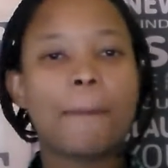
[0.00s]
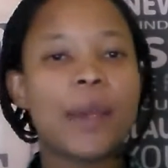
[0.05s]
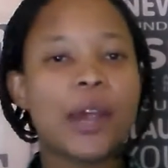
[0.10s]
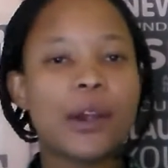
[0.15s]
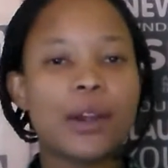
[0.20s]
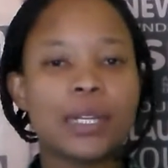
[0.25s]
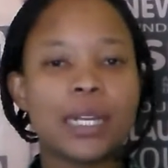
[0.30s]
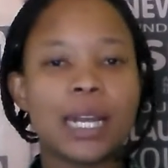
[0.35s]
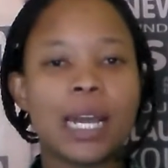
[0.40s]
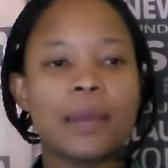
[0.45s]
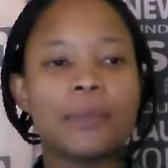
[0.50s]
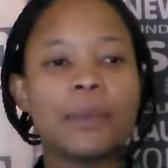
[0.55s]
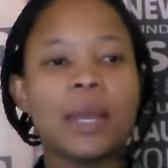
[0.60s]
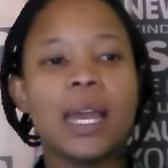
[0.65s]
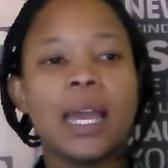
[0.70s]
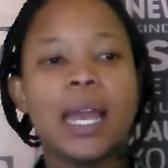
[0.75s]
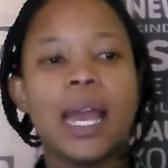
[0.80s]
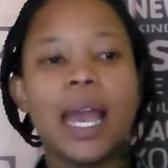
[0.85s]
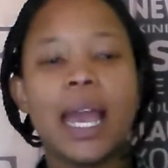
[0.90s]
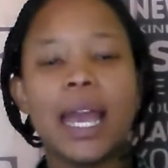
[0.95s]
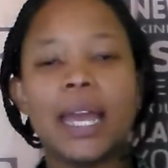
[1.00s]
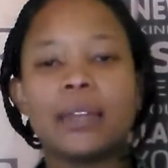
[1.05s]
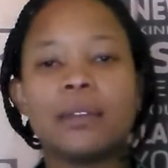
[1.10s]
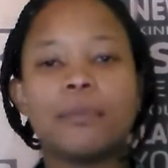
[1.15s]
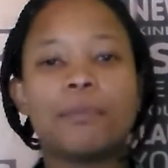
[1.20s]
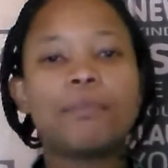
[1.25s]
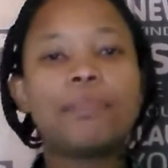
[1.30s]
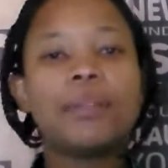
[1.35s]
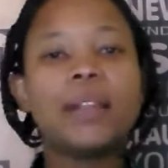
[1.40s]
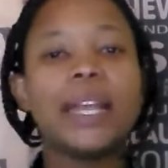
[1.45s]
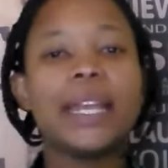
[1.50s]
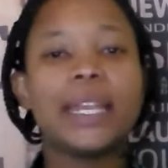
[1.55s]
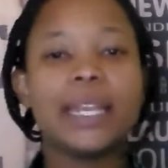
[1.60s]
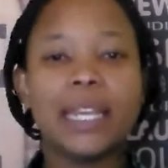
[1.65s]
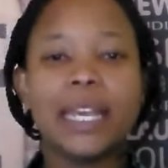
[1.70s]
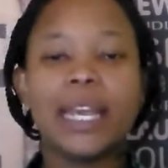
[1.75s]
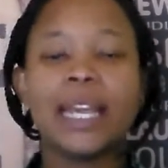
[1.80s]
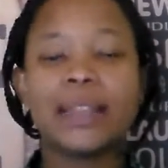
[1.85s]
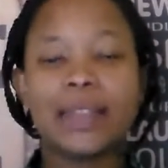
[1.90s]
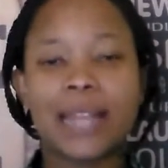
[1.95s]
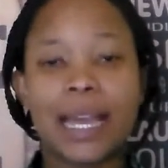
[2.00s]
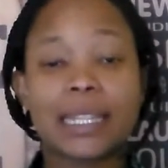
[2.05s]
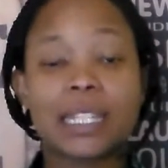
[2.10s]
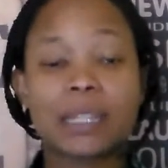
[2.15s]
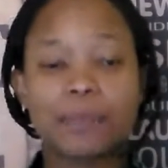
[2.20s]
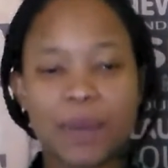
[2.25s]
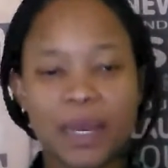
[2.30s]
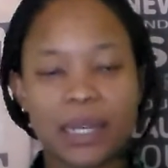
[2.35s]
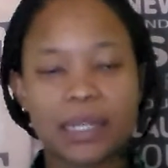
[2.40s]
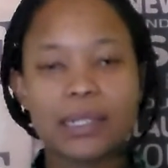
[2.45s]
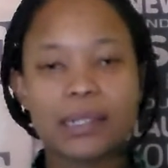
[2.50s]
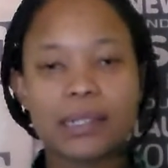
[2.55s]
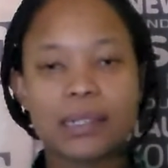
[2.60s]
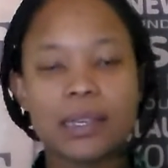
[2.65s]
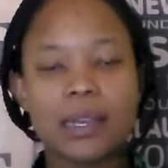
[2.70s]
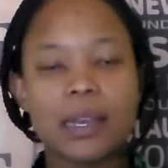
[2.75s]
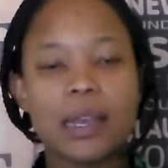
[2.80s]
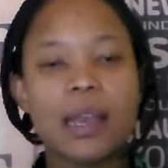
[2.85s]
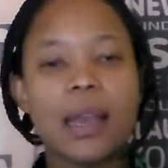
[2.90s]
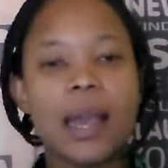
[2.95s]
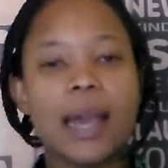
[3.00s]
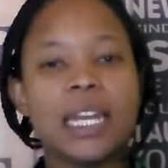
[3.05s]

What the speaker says: paradigm and play in that space.